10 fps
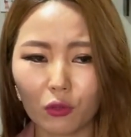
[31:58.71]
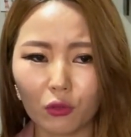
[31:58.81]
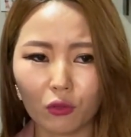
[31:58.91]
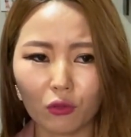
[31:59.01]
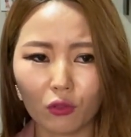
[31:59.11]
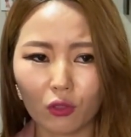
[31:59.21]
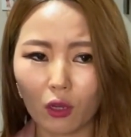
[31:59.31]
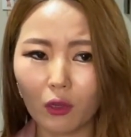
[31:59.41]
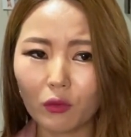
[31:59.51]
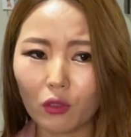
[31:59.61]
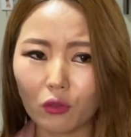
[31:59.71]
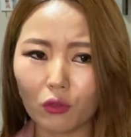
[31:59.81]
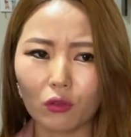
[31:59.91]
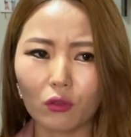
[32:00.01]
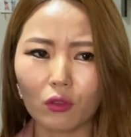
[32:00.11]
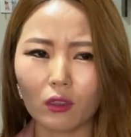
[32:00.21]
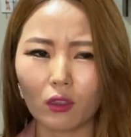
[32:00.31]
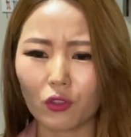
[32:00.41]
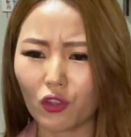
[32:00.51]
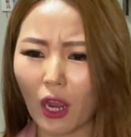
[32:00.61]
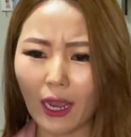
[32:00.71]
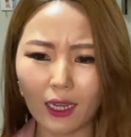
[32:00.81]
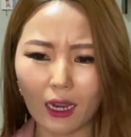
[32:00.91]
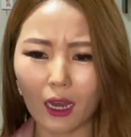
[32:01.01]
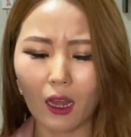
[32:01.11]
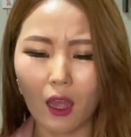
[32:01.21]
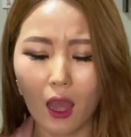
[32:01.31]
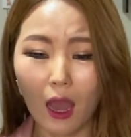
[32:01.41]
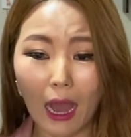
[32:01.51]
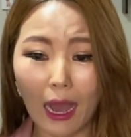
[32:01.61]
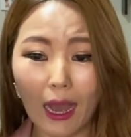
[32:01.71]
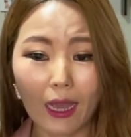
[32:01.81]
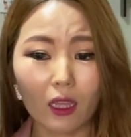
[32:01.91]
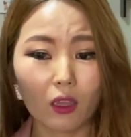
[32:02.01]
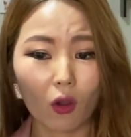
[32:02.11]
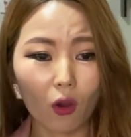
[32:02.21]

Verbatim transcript: to come to the China, I mm-hmm.